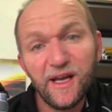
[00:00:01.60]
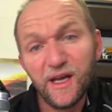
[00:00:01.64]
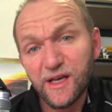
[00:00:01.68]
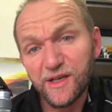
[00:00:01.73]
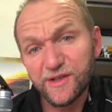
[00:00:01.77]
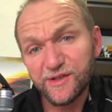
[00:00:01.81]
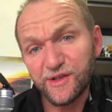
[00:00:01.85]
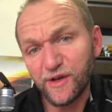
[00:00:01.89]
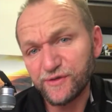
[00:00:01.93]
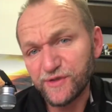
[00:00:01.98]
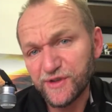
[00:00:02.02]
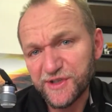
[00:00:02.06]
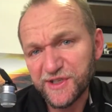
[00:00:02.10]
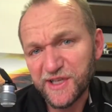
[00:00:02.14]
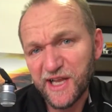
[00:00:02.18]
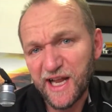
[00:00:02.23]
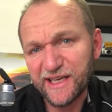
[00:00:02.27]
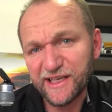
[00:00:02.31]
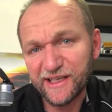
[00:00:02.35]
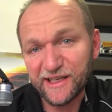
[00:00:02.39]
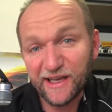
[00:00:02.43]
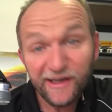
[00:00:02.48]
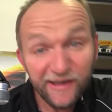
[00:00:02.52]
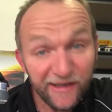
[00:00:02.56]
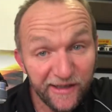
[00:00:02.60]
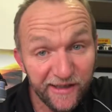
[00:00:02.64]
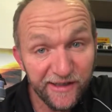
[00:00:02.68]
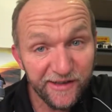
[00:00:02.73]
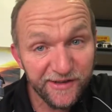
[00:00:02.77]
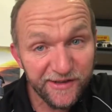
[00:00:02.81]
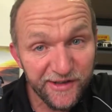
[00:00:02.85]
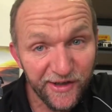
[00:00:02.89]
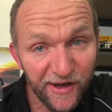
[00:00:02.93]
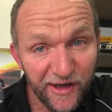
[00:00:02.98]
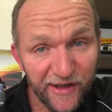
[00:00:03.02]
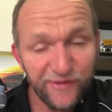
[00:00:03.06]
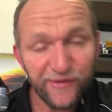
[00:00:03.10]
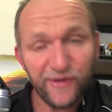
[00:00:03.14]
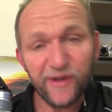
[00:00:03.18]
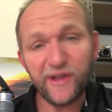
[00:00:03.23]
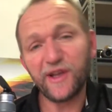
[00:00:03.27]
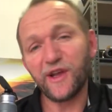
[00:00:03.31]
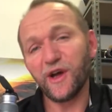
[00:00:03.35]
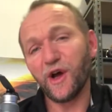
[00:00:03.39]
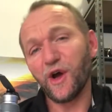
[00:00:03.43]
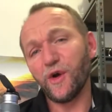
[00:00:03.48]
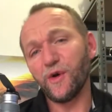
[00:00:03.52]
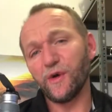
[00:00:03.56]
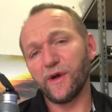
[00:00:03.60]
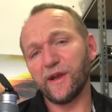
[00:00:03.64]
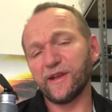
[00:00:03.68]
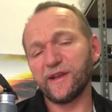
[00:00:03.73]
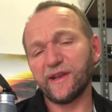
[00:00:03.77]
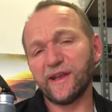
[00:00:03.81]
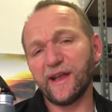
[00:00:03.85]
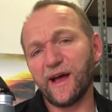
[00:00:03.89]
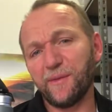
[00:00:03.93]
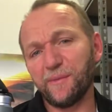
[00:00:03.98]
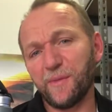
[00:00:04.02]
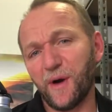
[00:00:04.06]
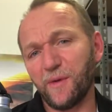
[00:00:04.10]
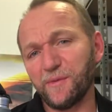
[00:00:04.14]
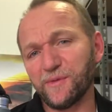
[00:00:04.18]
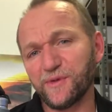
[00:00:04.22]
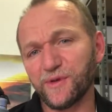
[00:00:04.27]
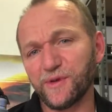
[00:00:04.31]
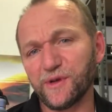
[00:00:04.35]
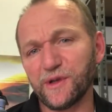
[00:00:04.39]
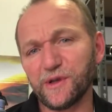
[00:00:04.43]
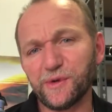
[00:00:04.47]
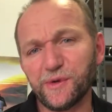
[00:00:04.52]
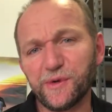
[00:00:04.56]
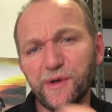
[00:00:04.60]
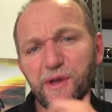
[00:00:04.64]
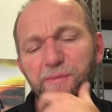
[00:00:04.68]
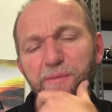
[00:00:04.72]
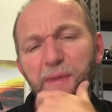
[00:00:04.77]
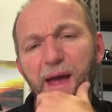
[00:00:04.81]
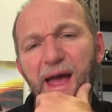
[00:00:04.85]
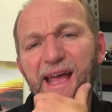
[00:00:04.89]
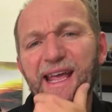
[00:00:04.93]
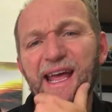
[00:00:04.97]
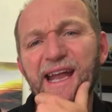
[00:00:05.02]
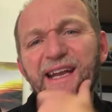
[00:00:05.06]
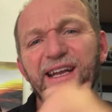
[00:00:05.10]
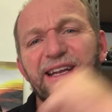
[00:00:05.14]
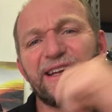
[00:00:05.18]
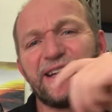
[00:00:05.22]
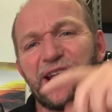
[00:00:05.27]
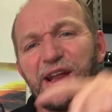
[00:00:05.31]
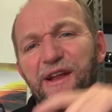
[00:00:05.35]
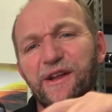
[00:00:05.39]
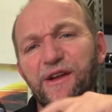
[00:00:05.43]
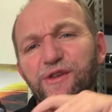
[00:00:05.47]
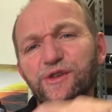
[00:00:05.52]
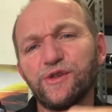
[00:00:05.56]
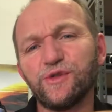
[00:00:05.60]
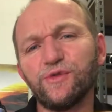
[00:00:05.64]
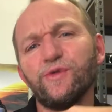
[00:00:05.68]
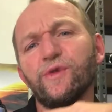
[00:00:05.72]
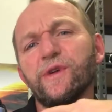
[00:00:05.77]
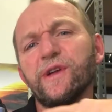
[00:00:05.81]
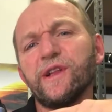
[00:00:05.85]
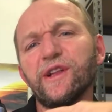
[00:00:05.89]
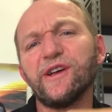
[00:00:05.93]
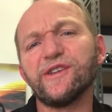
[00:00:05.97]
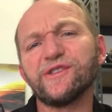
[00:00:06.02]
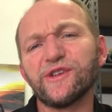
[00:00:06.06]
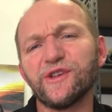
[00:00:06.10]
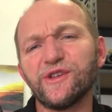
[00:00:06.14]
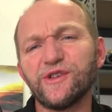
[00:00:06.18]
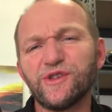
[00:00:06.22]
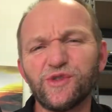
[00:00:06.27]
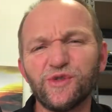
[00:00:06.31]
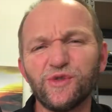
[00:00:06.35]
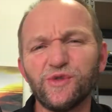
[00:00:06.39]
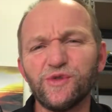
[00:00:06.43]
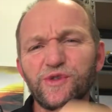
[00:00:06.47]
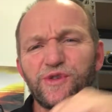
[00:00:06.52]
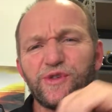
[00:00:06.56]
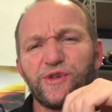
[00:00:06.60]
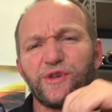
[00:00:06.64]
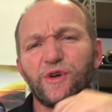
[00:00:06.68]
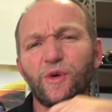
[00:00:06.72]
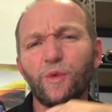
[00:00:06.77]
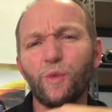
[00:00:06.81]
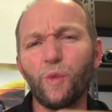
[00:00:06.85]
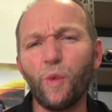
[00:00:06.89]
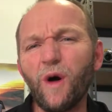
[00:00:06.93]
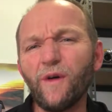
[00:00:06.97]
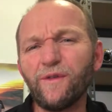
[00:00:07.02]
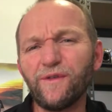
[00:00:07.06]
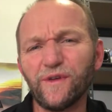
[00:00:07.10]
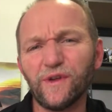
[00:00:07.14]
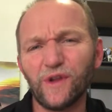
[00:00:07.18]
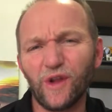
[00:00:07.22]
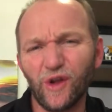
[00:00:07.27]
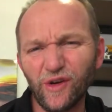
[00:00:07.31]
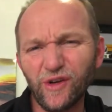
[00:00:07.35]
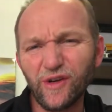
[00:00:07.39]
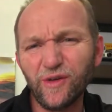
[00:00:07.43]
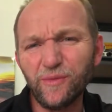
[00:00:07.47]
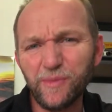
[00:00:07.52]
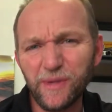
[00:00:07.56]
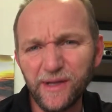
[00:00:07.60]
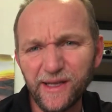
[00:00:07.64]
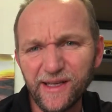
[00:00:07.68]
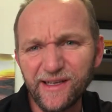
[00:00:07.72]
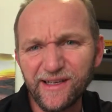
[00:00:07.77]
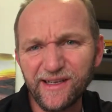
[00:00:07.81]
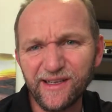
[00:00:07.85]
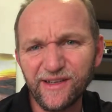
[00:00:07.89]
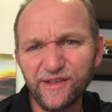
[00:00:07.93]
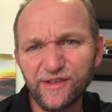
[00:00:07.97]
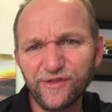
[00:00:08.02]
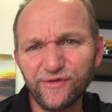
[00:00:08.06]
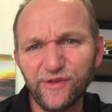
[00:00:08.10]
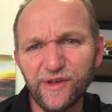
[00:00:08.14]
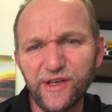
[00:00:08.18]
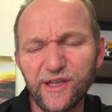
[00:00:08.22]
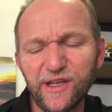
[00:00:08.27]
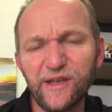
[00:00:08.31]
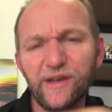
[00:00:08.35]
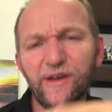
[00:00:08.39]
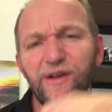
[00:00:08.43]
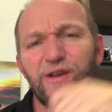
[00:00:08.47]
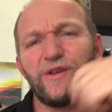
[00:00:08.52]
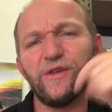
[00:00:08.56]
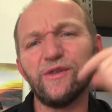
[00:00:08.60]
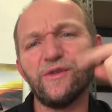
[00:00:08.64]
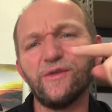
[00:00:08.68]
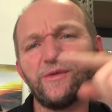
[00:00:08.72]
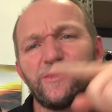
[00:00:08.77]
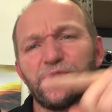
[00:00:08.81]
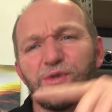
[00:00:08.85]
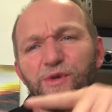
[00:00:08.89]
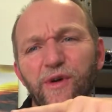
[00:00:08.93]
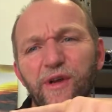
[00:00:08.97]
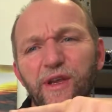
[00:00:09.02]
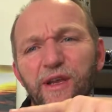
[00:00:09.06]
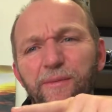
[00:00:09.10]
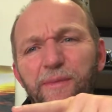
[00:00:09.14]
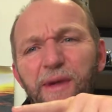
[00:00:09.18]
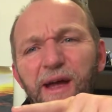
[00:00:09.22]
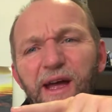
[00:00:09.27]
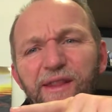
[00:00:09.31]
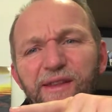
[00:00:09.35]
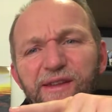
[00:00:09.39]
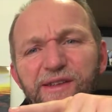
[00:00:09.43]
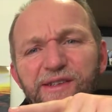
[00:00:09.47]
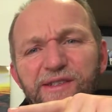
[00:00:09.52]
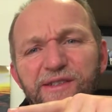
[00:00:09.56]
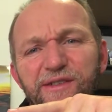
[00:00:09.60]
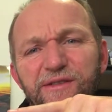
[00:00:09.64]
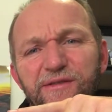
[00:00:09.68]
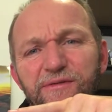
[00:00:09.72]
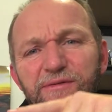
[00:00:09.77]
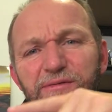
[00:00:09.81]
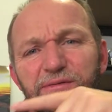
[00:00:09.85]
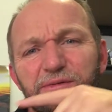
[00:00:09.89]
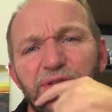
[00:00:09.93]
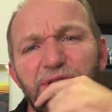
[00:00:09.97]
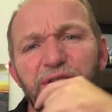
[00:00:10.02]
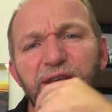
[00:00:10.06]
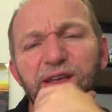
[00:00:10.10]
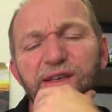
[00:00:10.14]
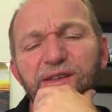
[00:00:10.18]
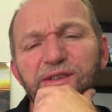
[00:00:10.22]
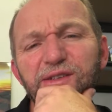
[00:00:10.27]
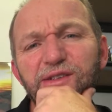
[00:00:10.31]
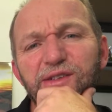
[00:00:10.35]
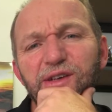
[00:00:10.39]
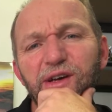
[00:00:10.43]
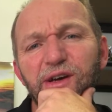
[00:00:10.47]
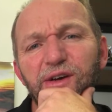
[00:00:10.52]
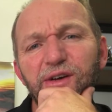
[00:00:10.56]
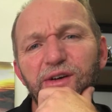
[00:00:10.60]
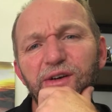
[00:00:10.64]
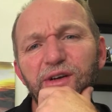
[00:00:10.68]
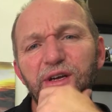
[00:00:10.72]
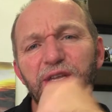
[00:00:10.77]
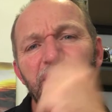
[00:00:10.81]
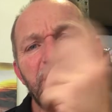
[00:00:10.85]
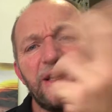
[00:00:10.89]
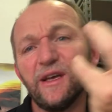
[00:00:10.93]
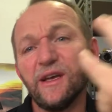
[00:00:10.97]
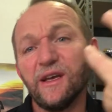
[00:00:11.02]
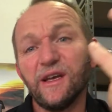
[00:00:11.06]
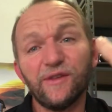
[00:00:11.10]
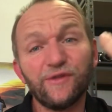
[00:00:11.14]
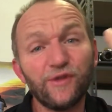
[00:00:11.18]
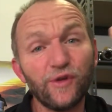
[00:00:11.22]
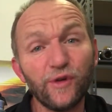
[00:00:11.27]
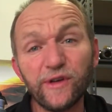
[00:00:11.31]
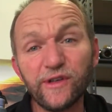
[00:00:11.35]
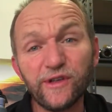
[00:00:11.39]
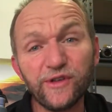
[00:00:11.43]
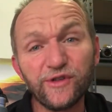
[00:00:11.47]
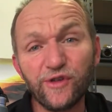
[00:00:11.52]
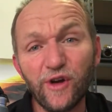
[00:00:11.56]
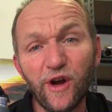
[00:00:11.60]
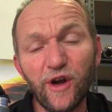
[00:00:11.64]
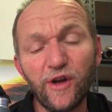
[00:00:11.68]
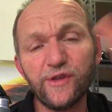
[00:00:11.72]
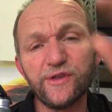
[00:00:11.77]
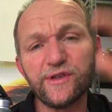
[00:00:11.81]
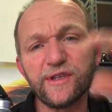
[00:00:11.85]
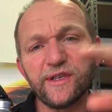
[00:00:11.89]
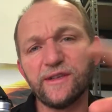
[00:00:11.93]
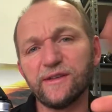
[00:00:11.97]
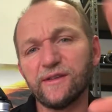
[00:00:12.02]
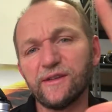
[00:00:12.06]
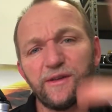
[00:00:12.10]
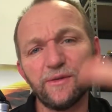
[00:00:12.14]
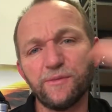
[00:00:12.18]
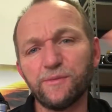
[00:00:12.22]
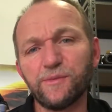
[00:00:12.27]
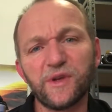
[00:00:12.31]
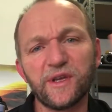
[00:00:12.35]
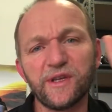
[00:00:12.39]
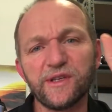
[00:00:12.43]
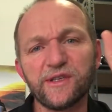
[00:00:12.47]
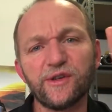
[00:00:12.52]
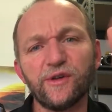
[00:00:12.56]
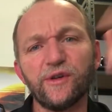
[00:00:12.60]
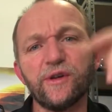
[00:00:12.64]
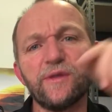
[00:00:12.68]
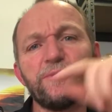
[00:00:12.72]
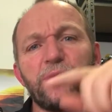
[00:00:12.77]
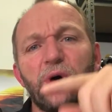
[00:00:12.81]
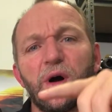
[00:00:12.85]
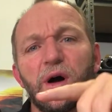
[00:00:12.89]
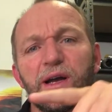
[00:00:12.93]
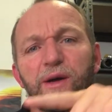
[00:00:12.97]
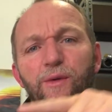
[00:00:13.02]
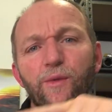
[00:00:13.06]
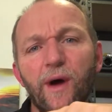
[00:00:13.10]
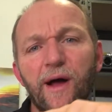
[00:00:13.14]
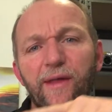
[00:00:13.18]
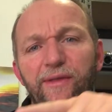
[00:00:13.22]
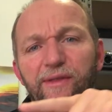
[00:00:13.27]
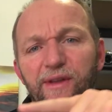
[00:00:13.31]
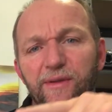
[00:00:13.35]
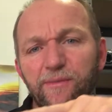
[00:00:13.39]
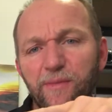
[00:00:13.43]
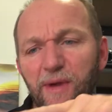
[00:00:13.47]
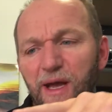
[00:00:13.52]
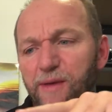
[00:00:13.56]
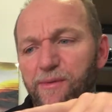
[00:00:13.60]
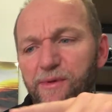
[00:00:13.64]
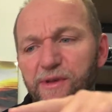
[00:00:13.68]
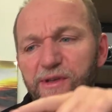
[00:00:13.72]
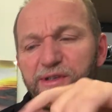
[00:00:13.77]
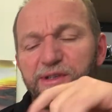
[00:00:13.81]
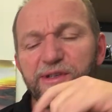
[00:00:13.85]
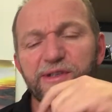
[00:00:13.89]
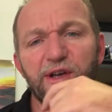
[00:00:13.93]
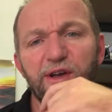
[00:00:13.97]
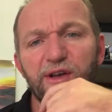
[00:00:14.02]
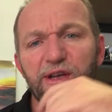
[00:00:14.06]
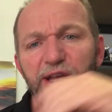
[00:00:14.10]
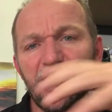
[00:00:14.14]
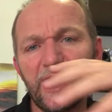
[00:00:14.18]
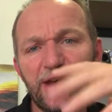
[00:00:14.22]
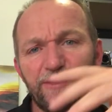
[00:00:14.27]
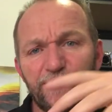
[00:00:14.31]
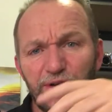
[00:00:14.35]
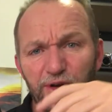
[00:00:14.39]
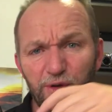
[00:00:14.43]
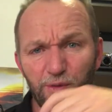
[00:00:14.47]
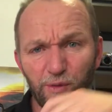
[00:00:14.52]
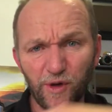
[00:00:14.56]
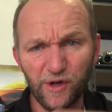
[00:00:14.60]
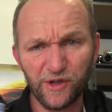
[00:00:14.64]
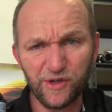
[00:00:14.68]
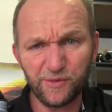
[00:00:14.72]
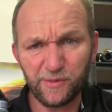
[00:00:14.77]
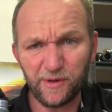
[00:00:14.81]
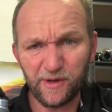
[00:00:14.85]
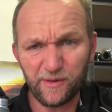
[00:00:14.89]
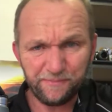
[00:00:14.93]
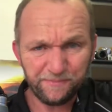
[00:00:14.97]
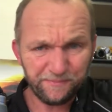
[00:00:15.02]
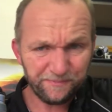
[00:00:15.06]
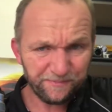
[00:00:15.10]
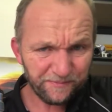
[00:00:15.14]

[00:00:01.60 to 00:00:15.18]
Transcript: So I've just started editing tonight's video, and I'm sort of looking back at it, and I do realise I do sort of waffle on a bit in this video talking about this thing. So if you're into drones and you're considering buying one, then maybe this is okay for you to watch. But